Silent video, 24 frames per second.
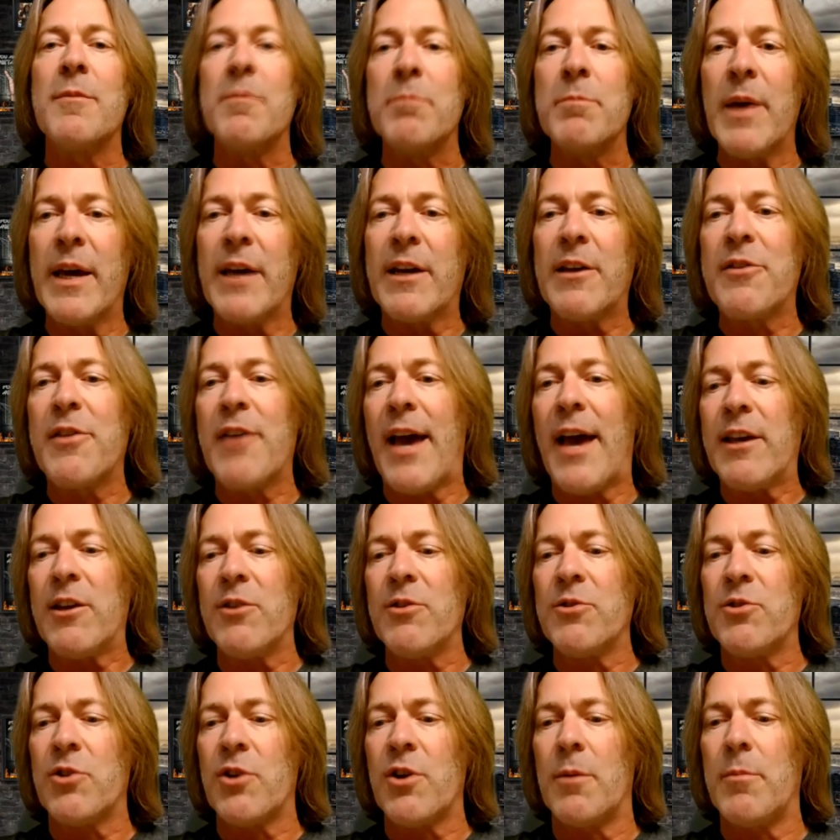Mick, thank
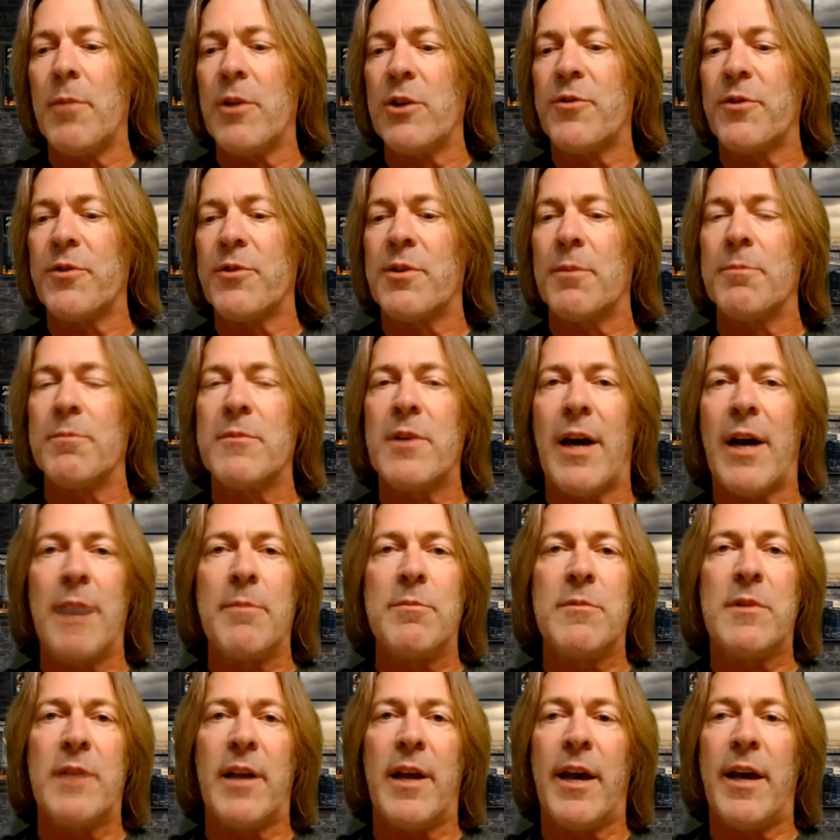you so much for some
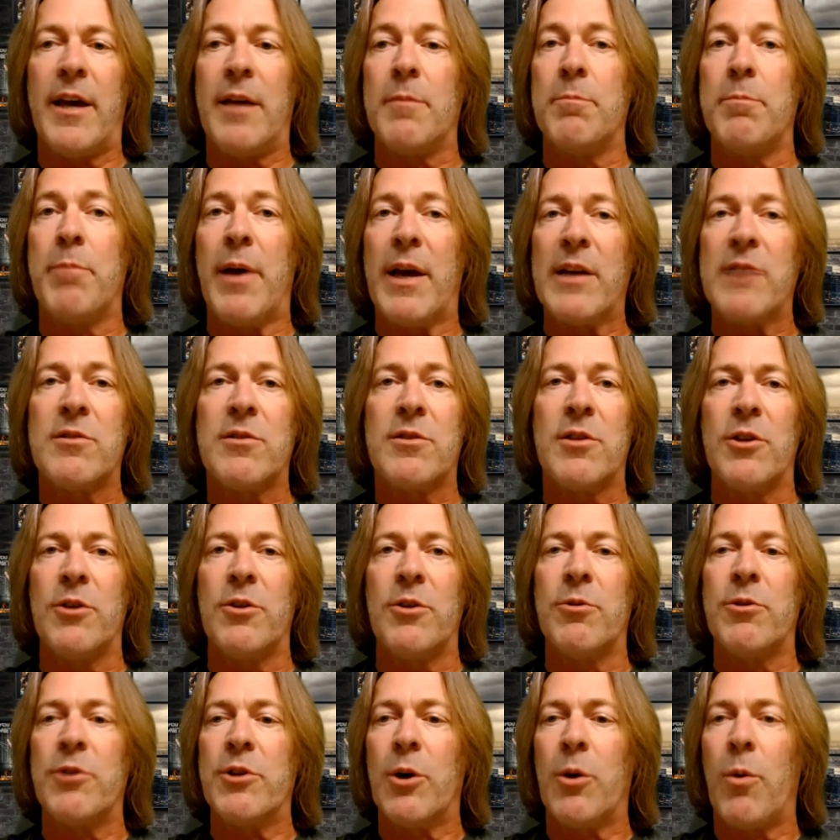time today, and best to
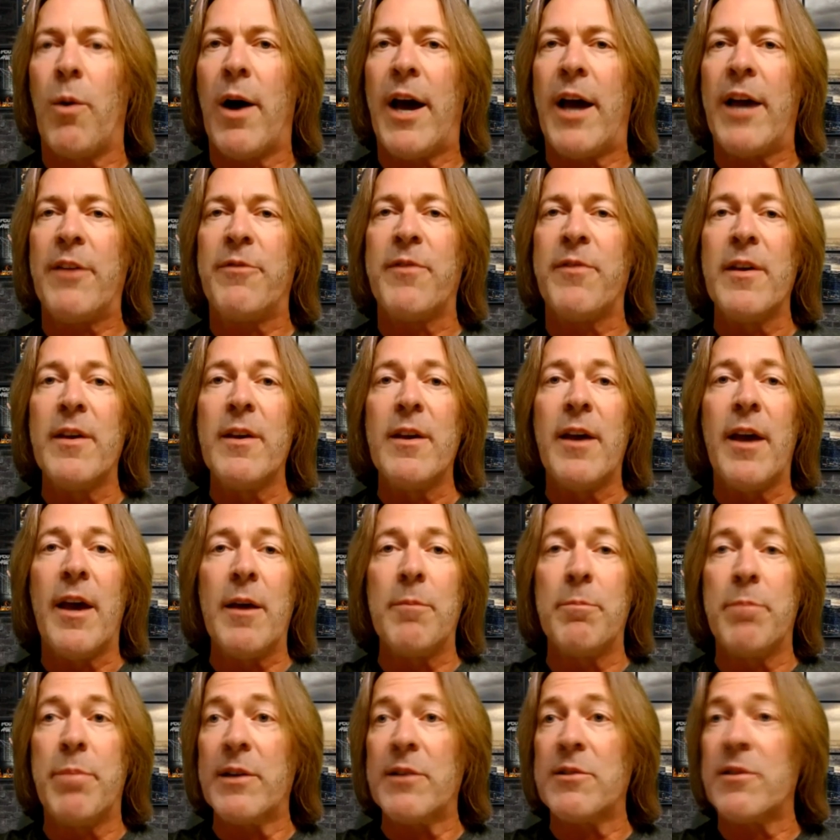you and your wife,
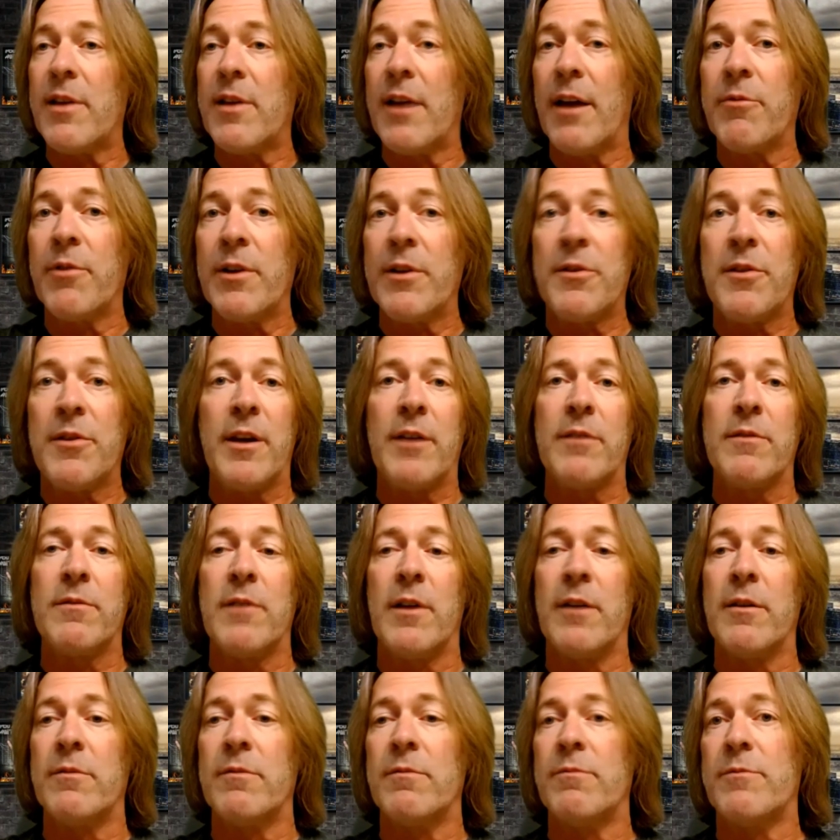and best to everything
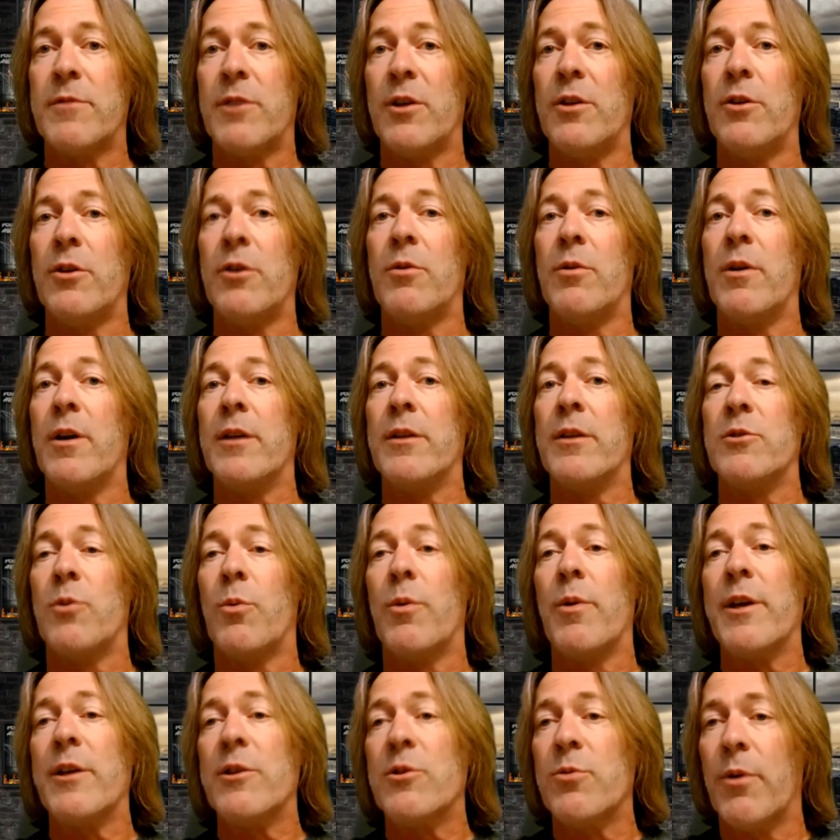and to you in
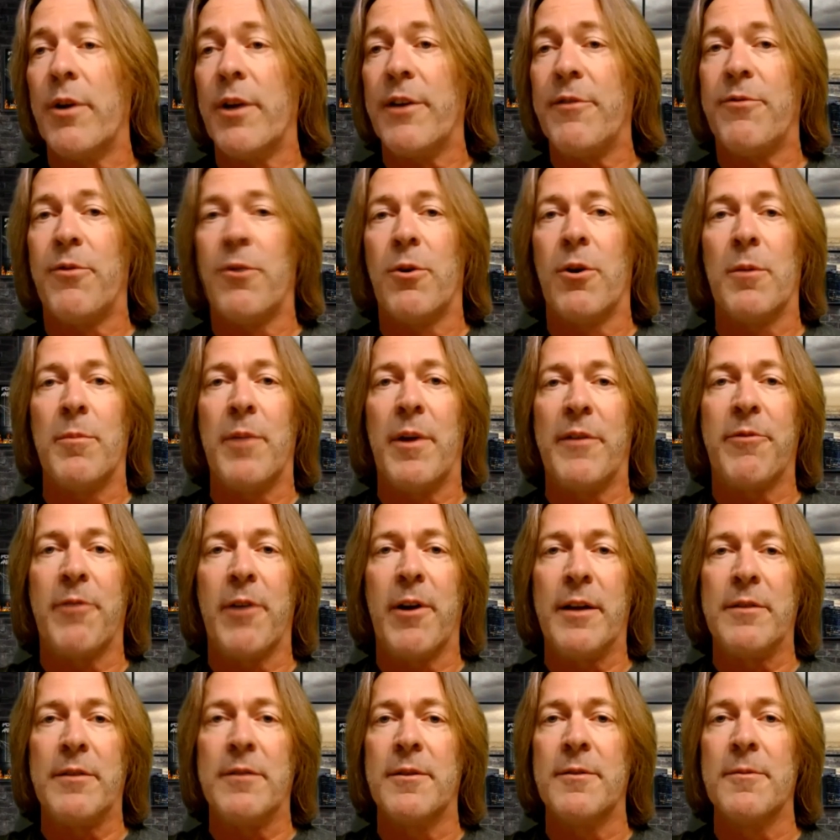2024, my
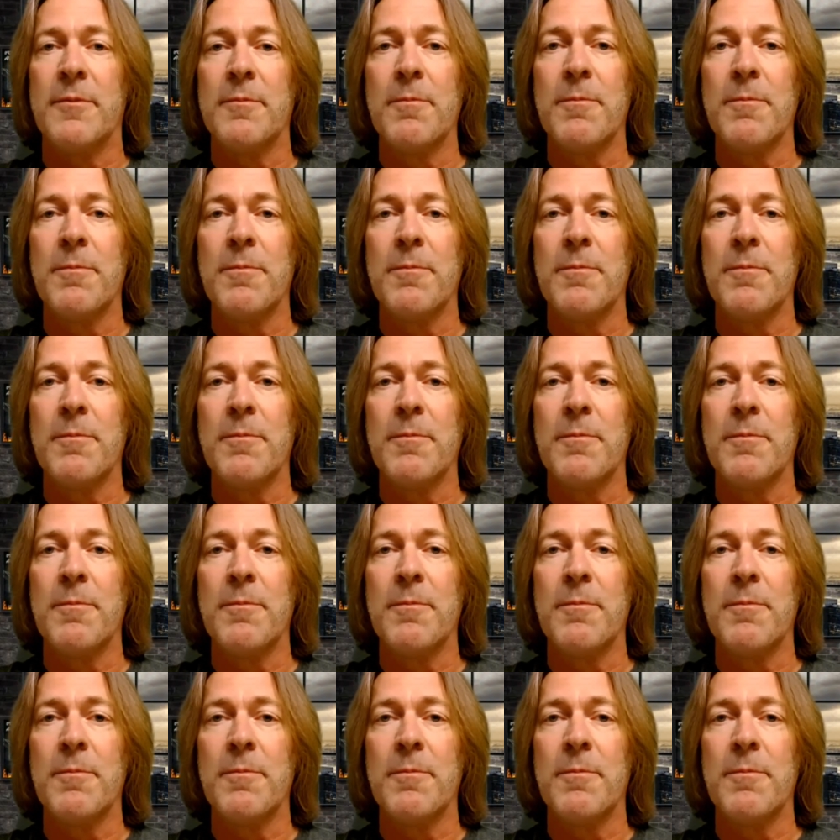friend.